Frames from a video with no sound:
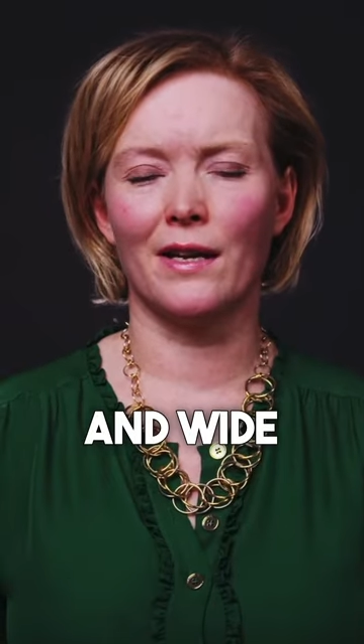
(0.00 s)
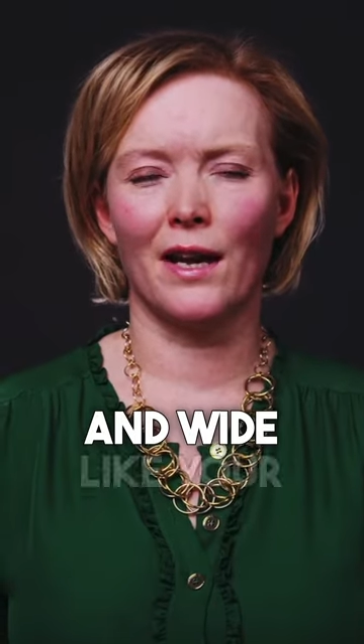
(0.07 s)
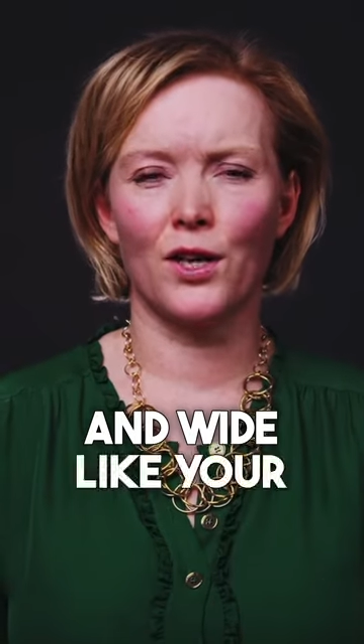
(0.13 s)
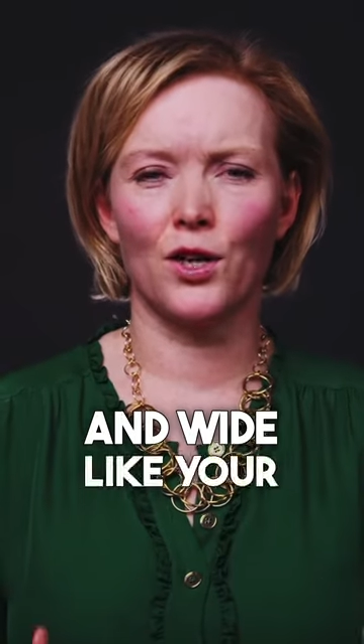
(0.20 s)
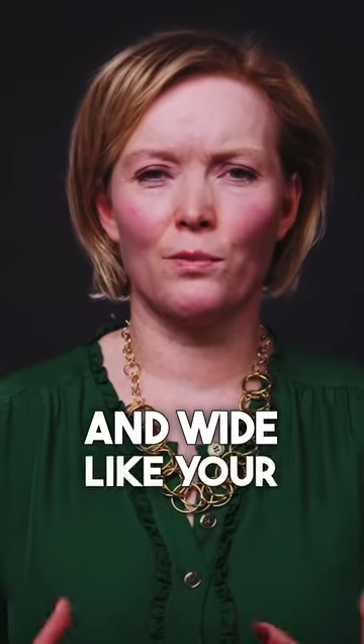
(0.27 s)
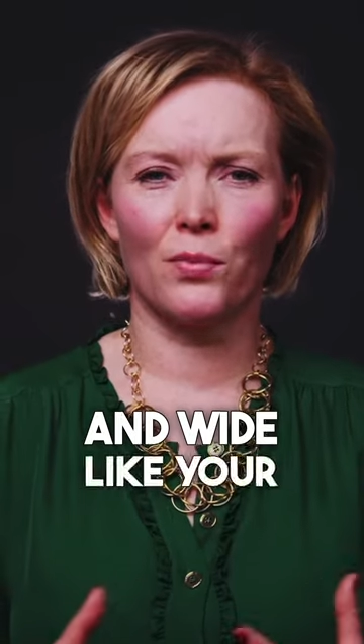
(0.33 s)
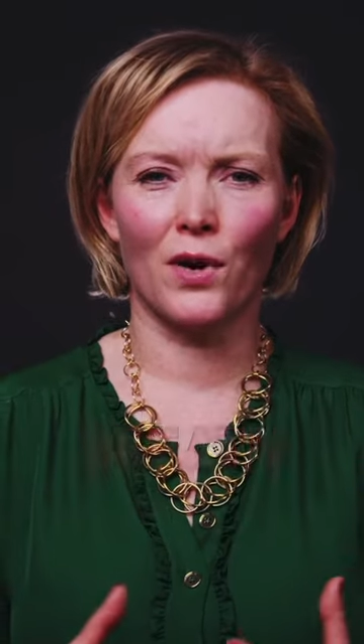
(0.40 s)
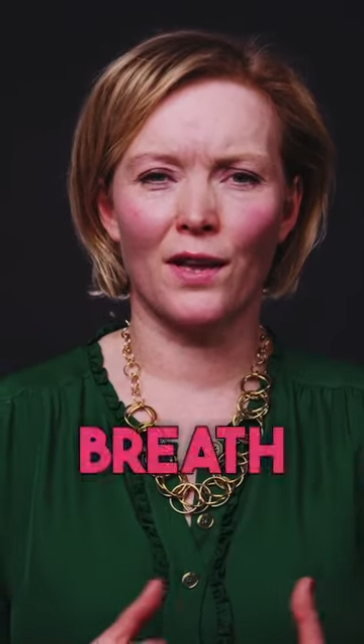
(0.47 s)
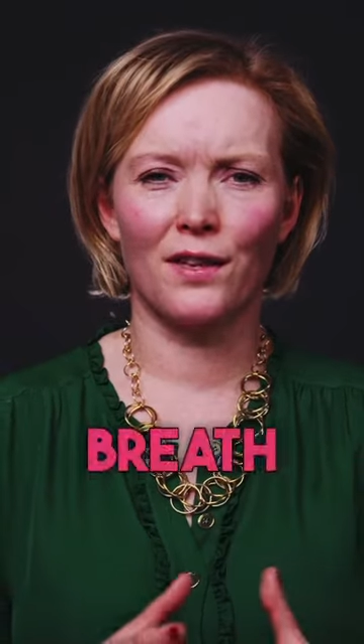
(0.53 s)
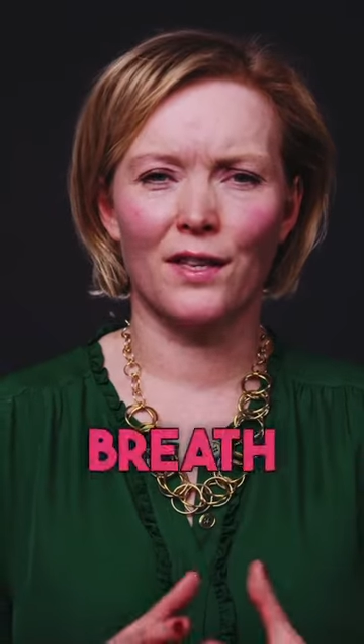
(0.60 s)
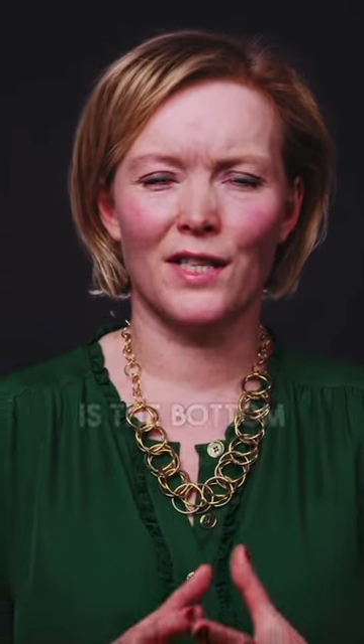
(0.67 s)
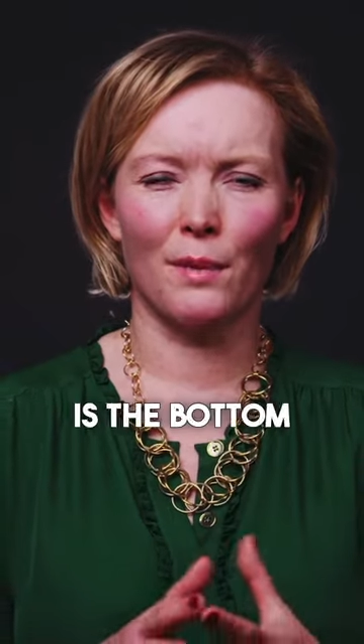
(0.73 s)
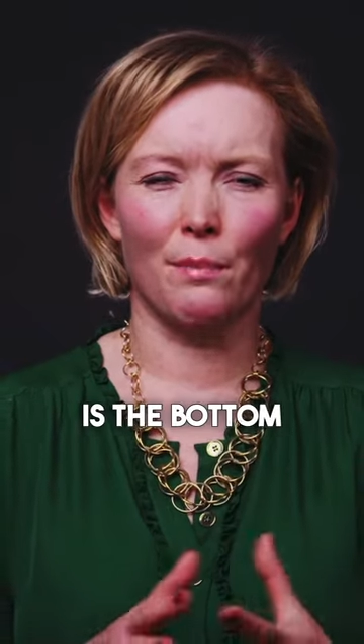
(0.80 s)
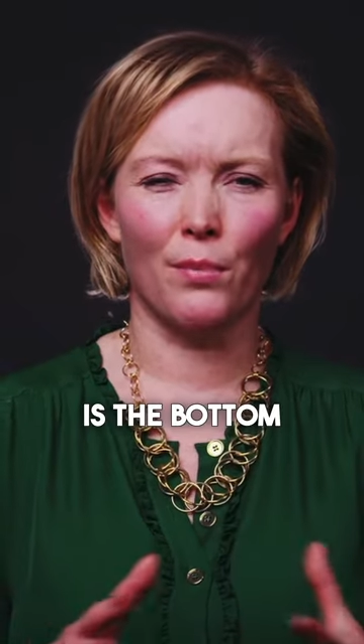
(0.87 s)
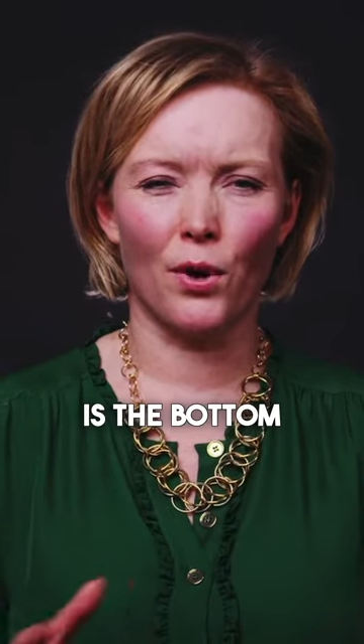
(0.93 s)
like your breath is
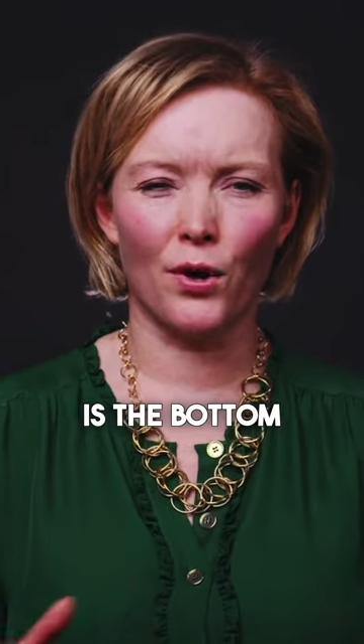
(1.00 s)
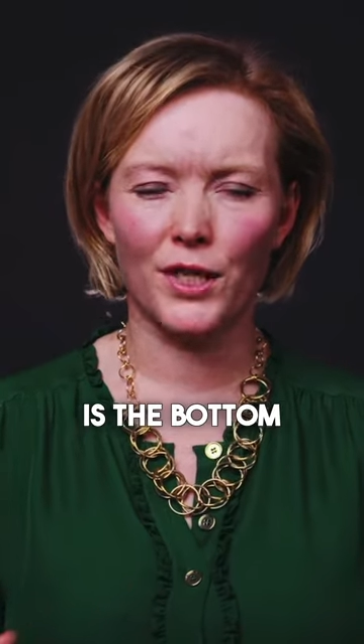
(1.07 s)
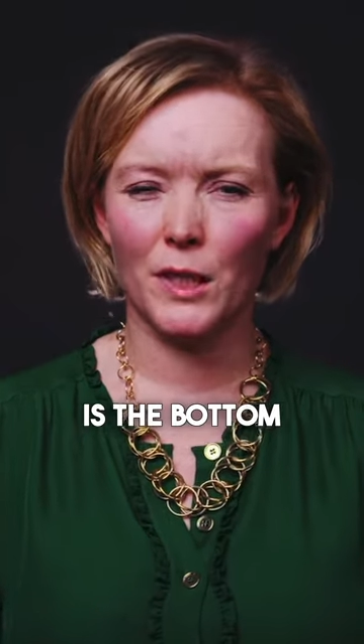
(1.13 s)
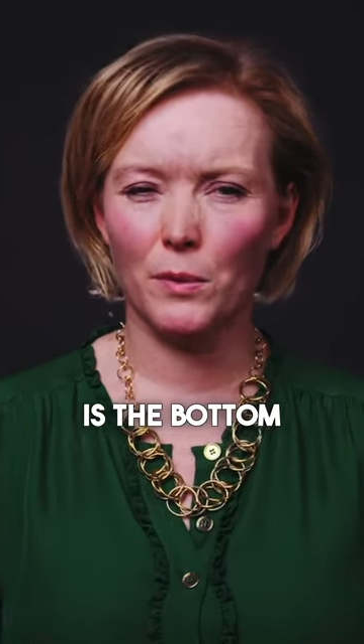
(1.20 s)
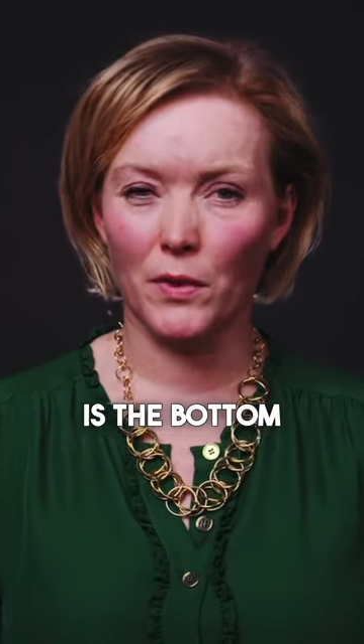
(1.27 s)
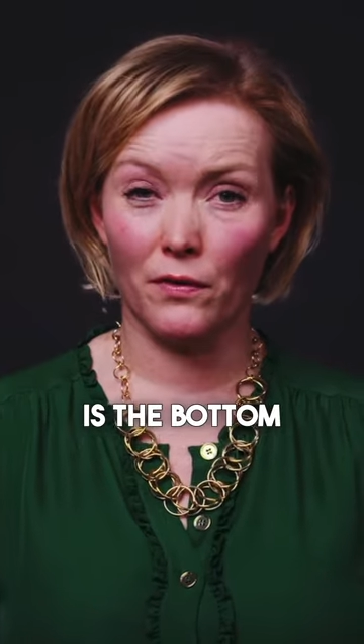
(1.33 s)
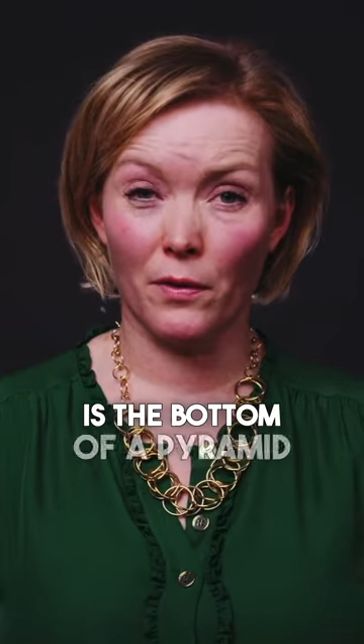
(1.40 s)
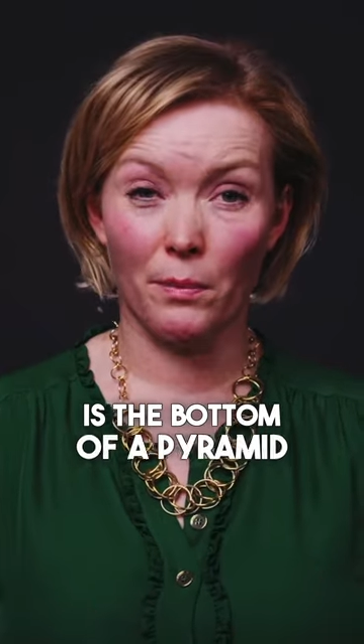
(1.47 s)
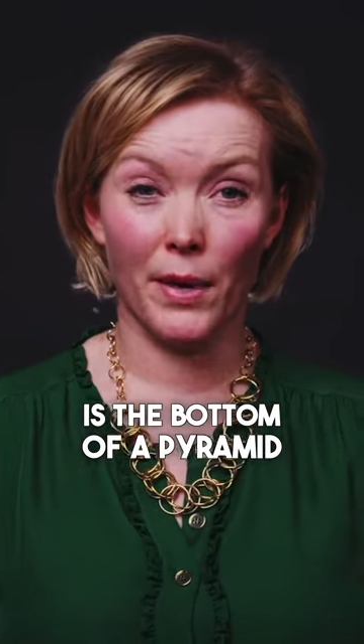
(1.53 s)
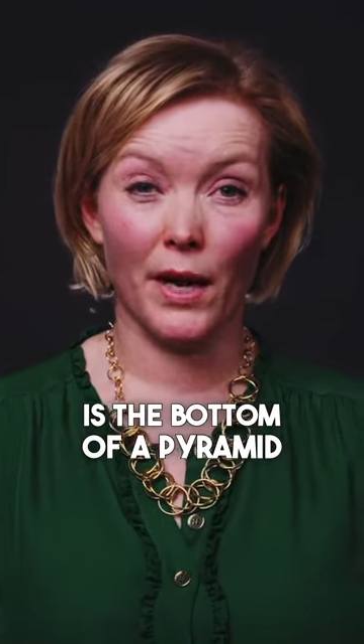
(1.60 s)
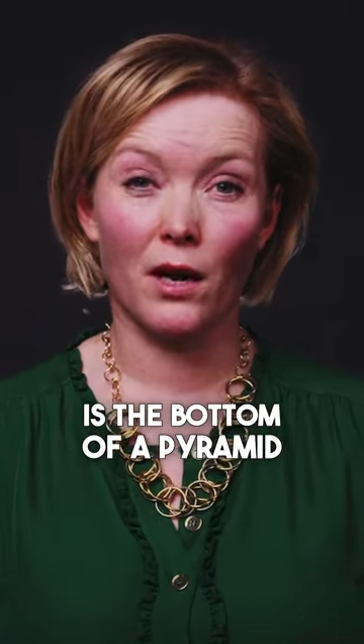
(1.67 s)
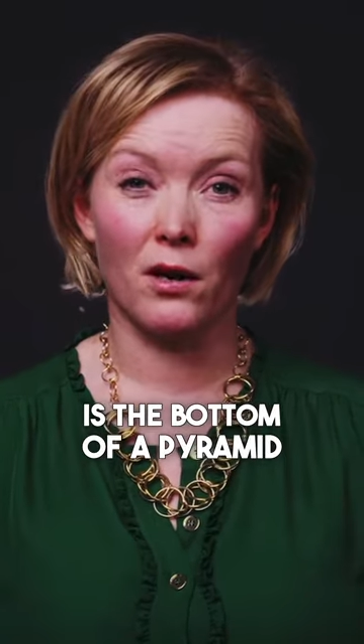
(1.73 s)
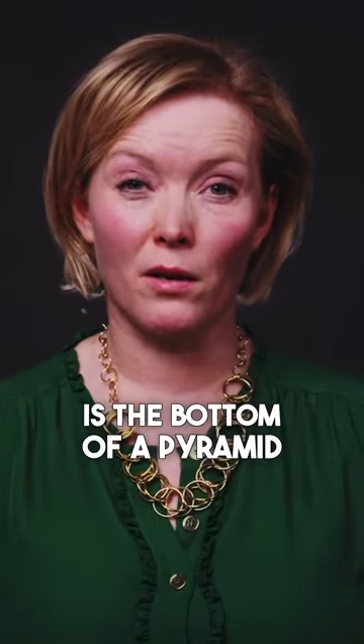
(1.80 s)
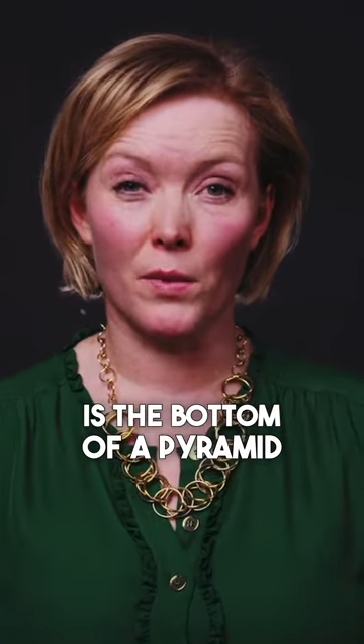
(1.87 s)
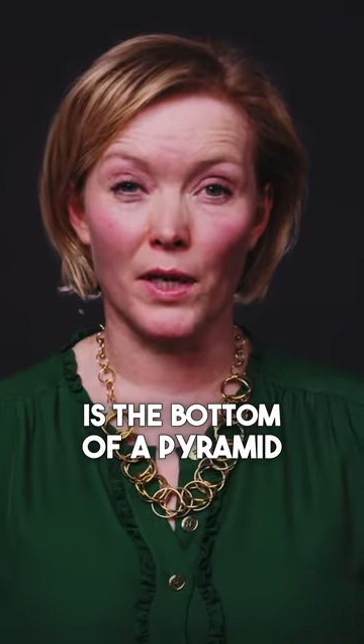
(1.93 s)
the bottom of a
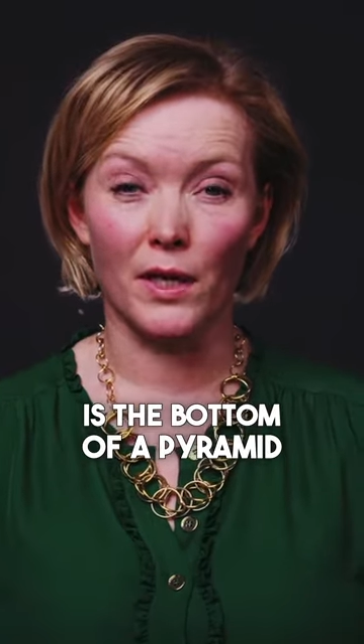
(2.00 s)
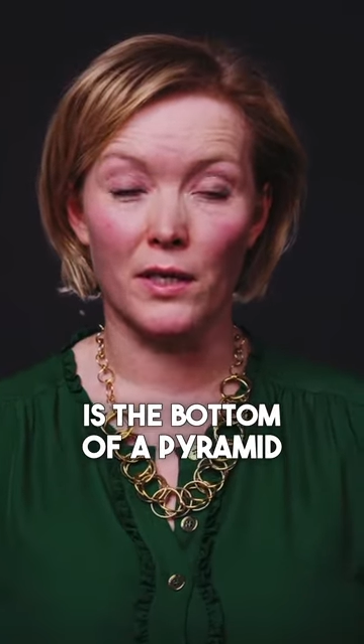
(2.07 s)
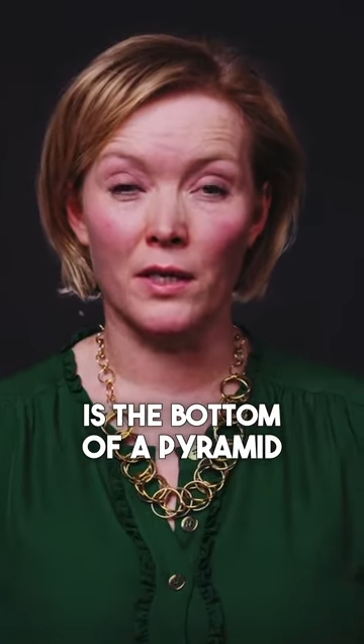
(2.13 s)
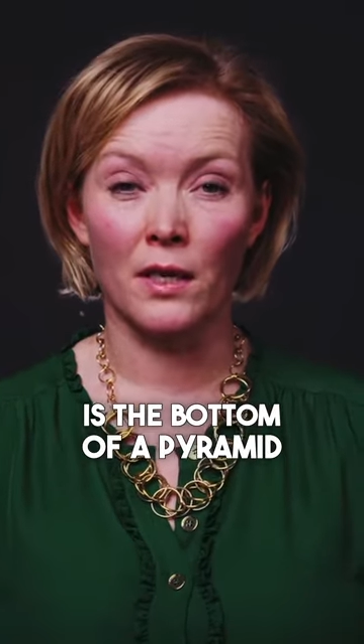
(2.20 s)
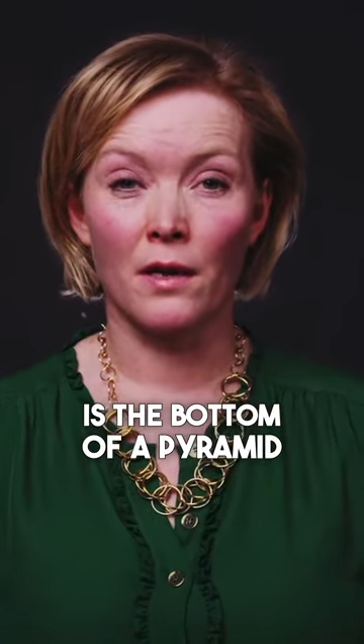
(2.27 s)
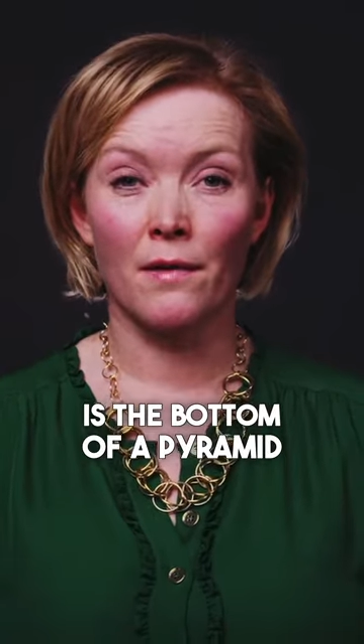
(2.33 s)
pyramid.